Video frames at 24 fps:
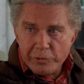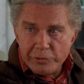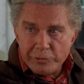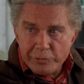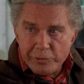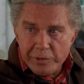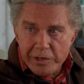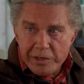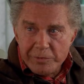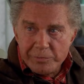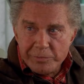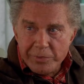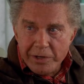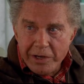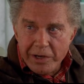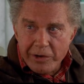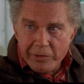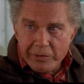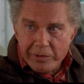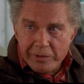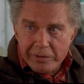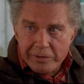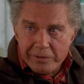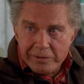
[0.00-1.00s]
With great
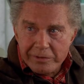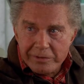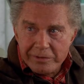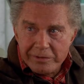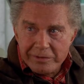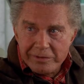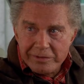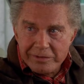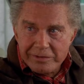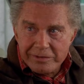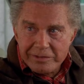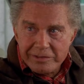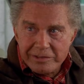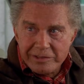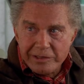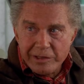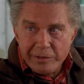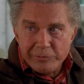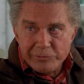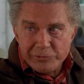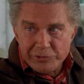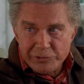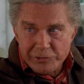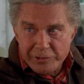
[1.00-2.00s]
power
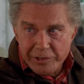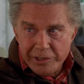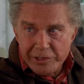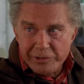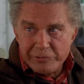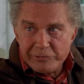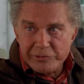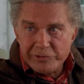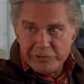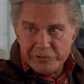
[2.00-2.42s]
comes great